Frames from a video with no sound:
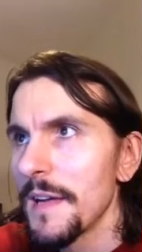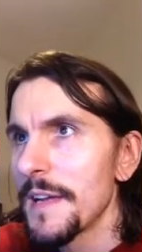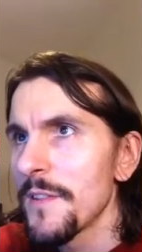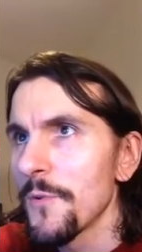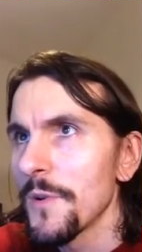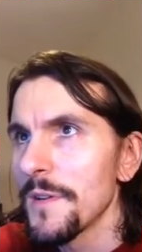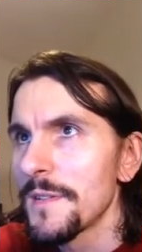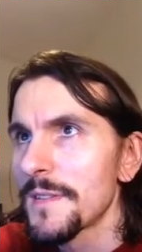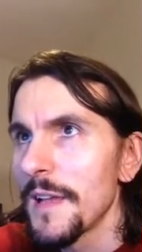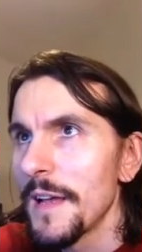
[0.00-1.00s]
in other
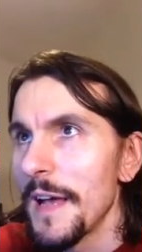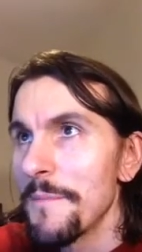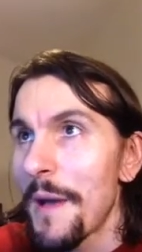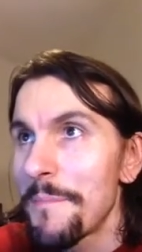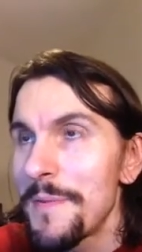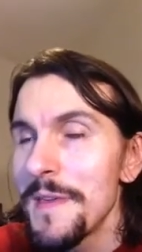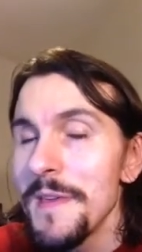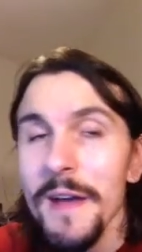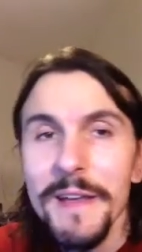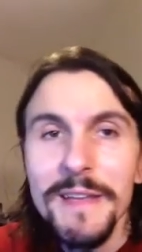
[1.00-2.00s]
words, and
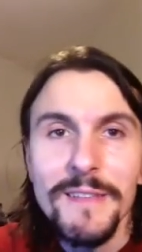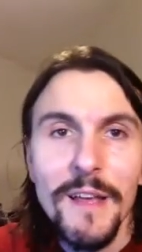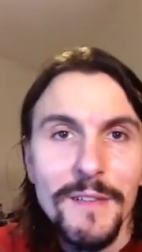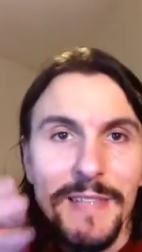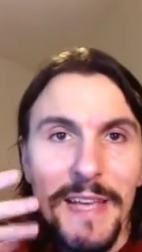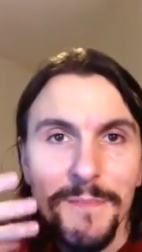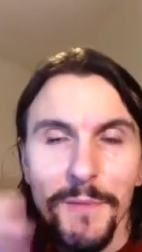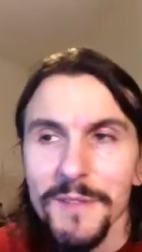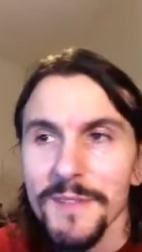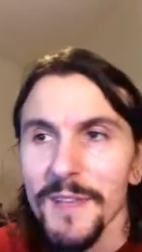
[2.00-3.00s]
papille is taste
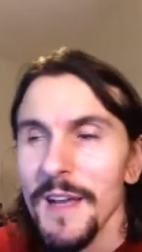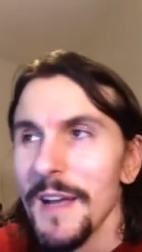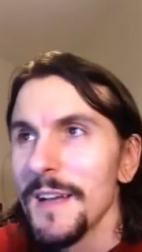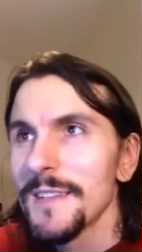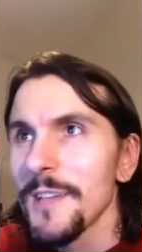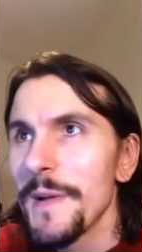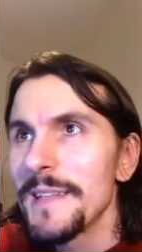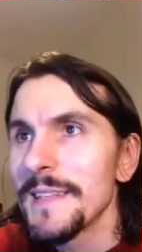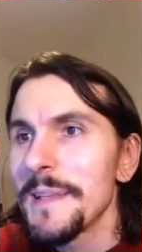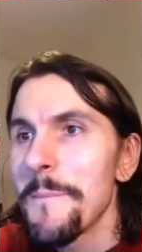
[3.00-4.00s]
buds. So
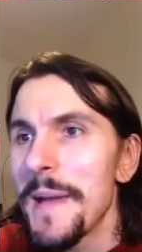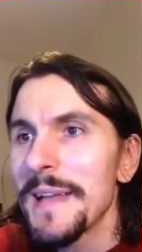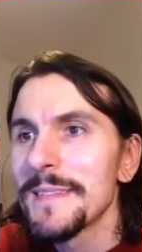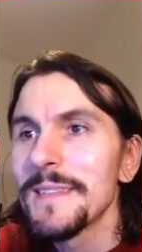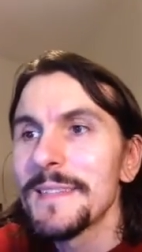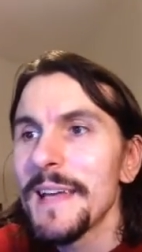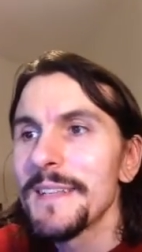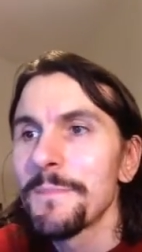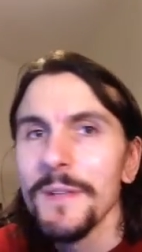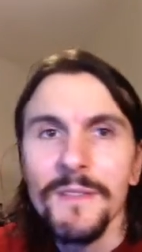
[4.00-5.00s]
it says it makes the
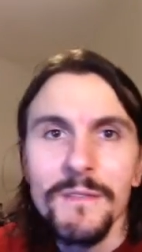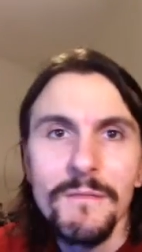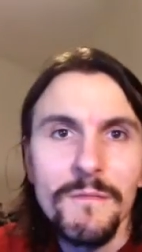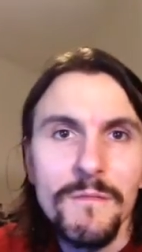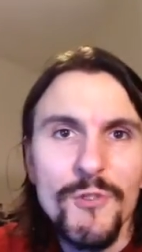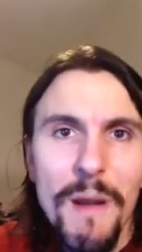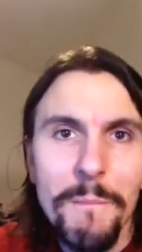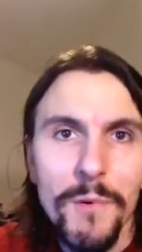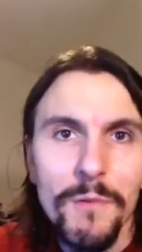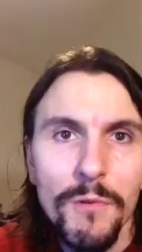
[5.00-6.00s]
taste buds
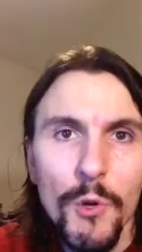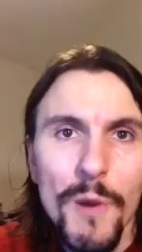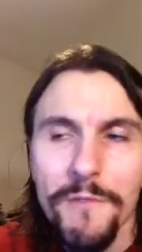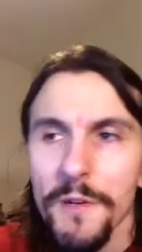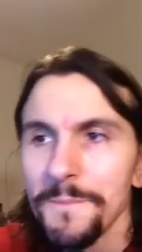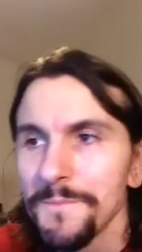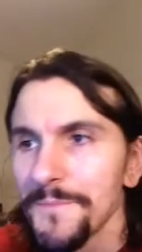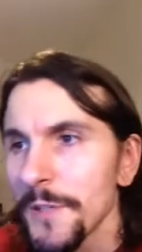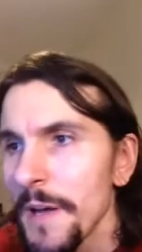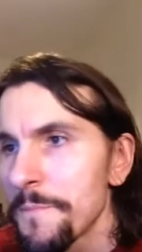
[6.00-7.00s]
tremble, quiver.
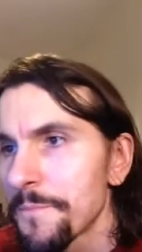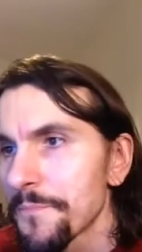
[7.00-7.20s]
All right?